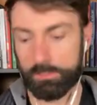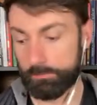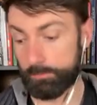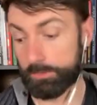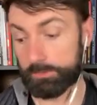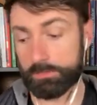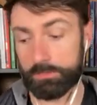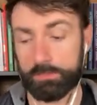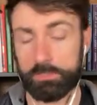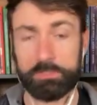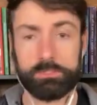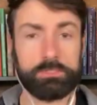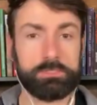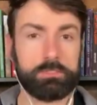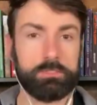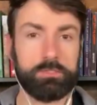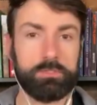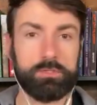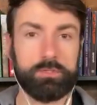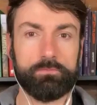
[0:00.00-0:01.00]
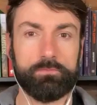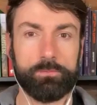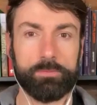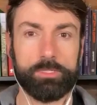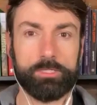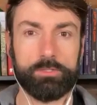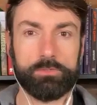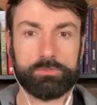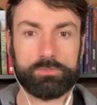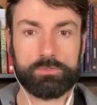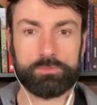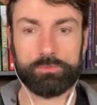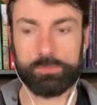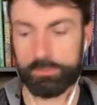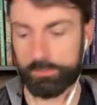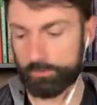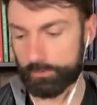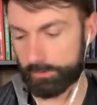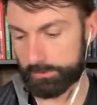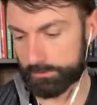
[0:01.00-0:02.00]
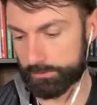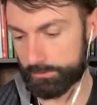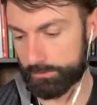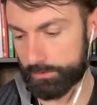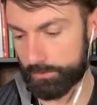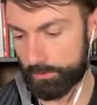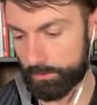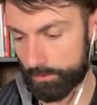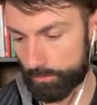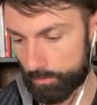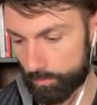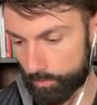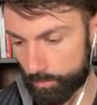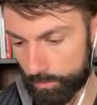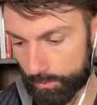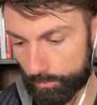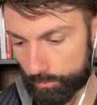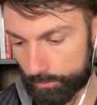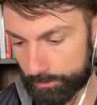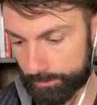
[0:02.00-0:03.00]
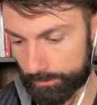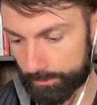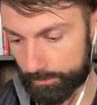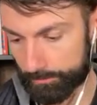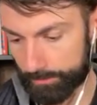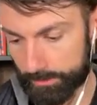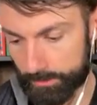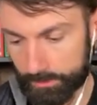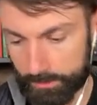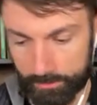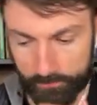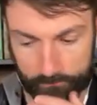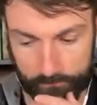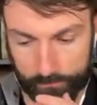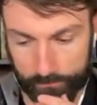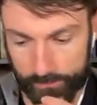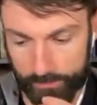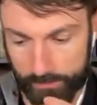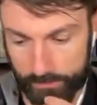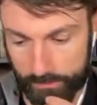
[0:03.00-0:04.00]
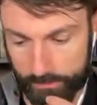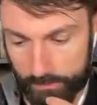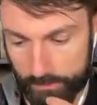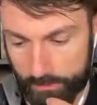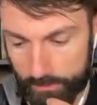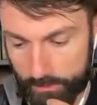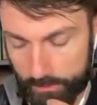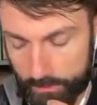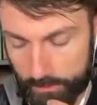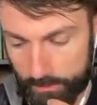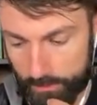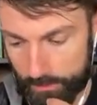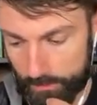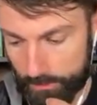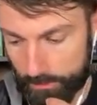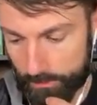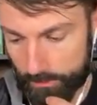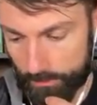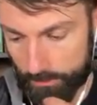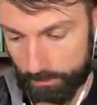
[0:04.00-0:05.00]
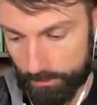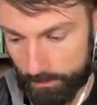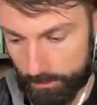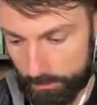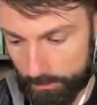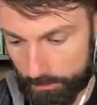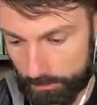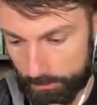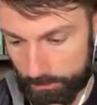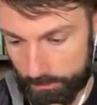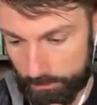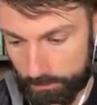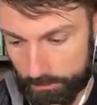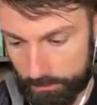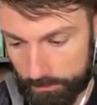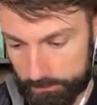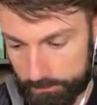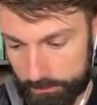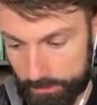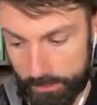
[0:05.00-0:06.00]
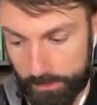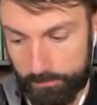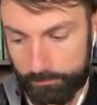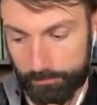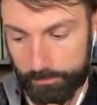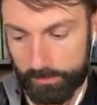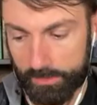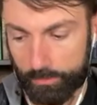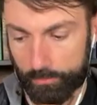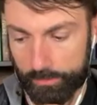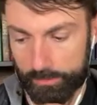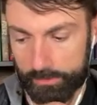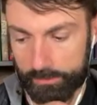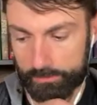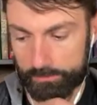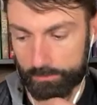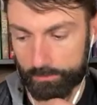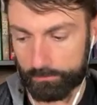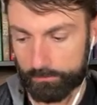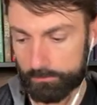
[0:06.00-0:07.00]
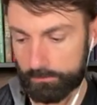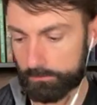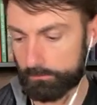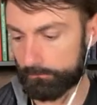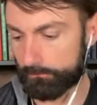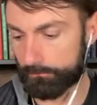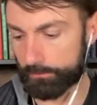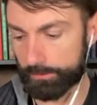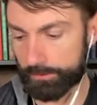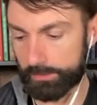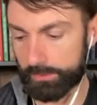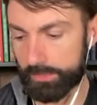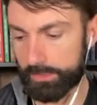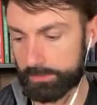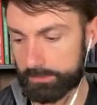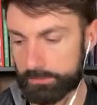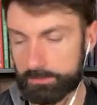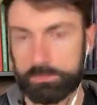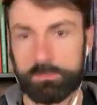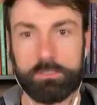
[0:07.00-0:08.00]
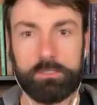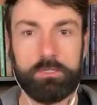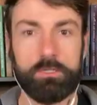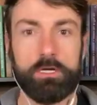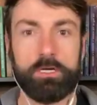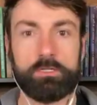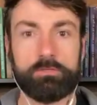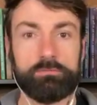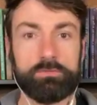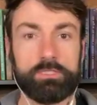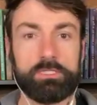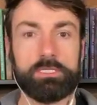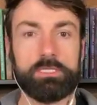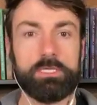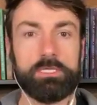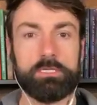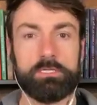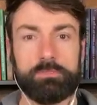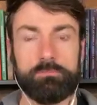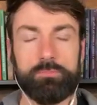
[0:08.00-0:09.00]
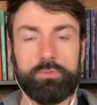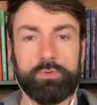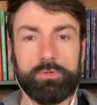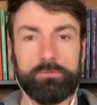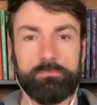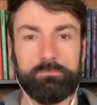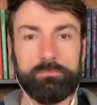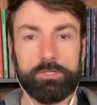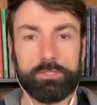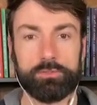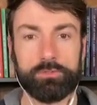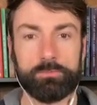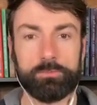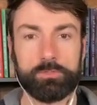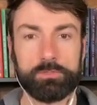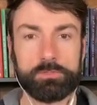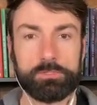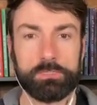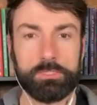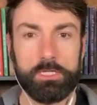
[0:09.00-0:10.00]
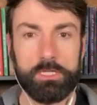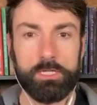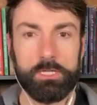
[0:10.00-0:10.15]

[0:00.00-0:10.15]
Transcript: I'm also going to just look over my notes really quick to know what we're going to be covering uh, today. That way I don't forget a lot of the key and important variables.